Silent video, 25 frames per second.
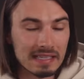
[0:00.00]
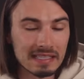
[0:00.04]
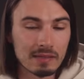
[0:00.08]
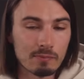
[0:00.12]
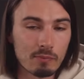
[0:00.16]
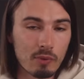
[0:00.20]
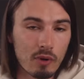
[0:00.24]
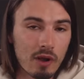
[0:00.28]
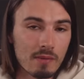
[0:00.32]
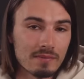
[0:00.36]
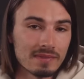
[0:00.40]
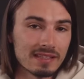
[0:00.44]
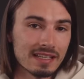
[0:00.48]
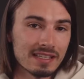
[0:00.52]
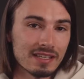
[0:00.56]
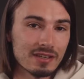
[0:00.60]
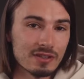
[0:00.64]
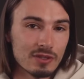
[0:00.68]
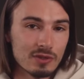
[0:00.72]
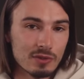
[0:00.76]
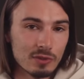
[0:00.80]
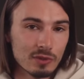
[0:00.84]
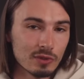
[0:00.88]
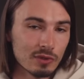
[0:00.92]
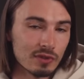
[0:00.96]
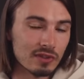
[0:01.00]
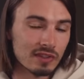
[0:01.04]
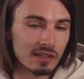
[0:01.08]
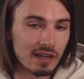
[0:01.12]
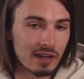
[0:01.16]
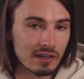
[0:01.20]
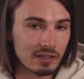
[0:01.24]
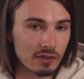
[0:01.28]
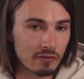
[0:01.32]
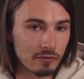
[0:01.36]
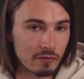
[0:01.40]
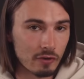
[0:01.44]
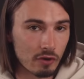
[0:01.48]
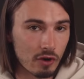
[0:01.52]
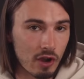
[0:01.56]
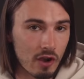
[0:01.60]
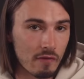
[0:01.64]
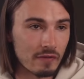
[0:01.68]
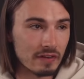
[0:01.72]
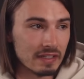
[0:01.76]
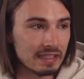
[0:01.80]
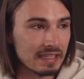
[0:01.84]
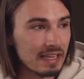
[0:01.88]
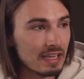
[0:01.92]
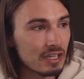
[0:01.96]
basic prompts that you use to start off your
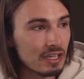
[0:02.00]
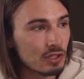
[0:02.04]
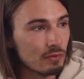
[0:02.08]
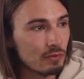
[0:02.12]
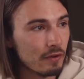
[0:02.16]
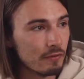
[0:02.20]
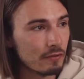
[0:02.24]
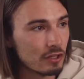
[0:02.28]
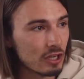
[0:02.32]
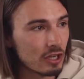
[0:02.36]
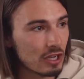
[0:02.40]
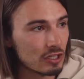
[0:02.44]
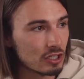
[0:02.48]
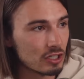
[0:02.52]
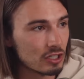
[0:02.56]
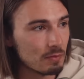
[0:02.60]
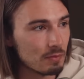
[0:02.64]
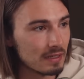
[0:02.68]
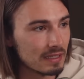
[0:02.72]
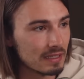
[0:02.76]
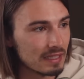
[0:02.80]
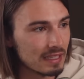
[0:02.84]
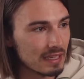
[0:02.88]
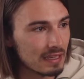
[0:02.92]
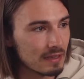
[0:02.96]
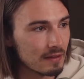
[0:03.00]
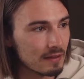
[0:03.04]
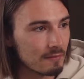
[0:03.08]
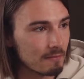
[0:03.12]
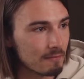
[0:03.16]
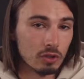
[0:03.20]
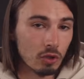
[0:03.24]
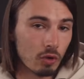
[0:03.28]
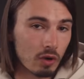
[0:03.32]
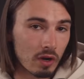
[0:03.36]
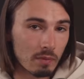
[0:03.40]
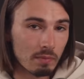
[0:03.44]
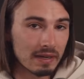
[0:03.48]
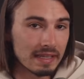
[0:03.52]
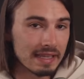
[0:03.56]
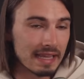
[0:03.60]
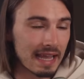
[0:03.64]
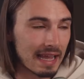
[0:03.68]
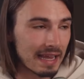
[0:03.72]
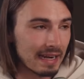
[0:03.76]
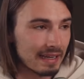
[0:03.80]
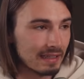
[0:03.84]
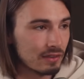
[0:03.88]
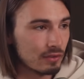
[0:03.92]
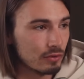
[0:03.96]
conversation with ChatGPT. Notably,
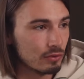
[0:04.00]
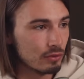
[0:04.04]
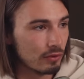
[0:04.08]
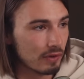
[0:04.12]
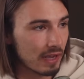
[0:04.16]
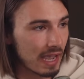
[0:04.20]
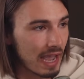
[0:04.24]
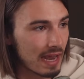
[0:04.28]
I added two new